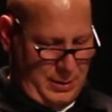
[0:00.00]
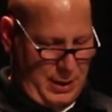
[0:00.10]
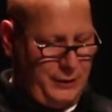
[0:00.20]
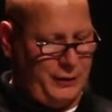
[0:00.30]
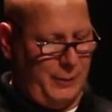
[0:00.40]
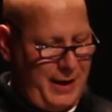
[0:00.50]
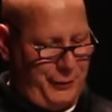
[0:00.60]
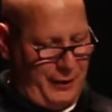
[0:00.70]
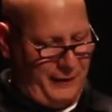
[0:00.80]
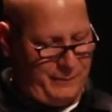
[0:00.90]
Here's a
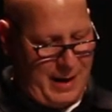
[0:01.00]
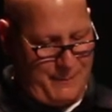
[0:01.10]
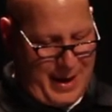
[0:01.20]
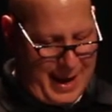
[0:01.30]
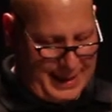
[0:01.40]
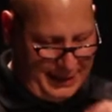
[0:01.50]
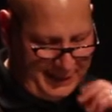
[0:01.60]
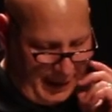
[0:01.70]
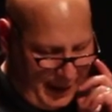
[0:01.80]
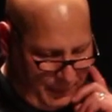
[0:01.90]
method of my
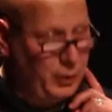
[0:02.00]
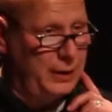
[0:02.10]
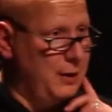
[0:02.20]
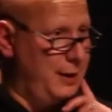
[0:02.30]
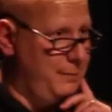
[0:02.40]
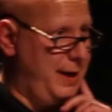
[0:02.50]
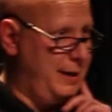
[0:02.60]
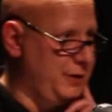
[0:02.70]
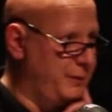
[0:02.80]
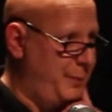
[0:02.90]
madness. I am really not
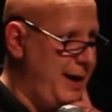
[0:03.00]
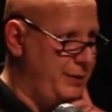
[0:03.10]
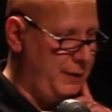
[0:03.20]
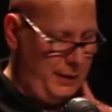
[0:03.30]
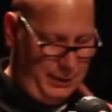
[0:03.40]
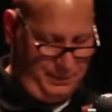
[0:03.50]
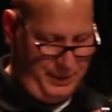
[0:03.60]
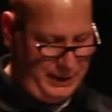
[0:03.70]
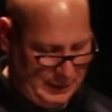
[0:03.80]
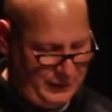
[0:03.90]
mad, just passionate,
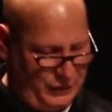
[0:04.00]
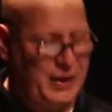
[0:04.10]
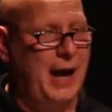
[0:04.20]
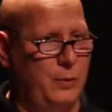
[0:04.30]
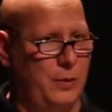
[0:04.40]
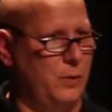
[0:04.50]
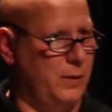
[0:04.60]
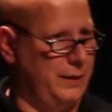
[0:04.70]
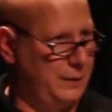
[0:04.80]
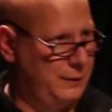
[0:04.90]
but this is how we're
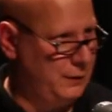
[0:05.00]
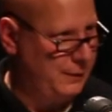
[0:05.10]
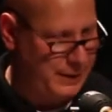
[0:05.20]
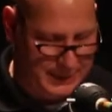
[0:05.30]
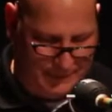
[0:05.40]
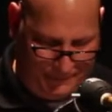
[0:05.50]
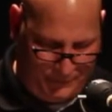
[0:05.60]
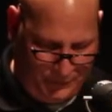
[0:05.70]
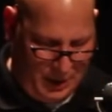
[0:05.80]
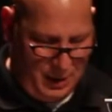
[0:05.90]
going to do it.
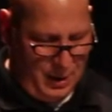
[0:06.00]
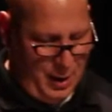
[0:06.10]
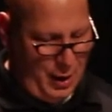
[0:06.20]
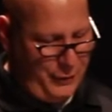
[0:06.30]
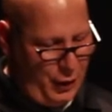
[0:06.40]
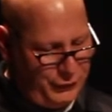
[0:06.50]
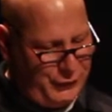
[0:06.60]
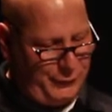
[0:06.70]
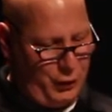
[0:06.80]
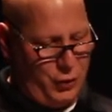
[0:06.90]

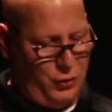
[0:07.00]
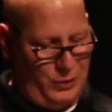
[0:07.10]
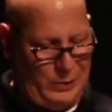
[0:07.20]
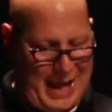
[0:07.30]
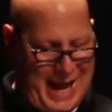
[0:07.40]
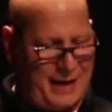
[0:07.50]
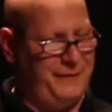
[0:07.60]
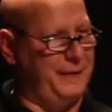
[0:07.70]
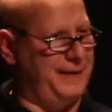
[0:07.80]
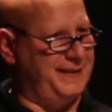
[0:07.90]
Those of you who
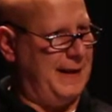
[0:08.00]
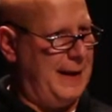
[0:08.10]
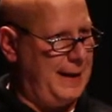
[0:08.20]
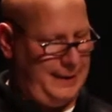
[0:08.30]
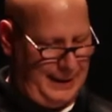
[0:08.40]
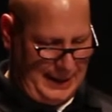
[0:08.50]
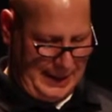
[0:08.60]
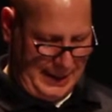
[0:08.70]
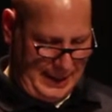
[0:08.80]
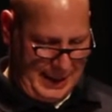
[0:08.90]
laugh at this
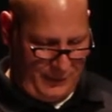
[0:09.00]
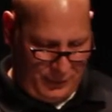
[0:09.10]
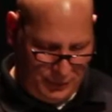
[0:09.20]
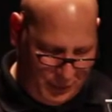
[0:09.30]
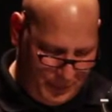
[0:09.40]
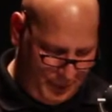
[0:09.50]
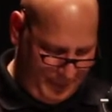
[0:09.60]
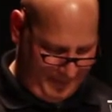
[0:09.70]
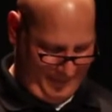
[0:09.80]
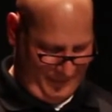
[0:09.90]
high-level humor,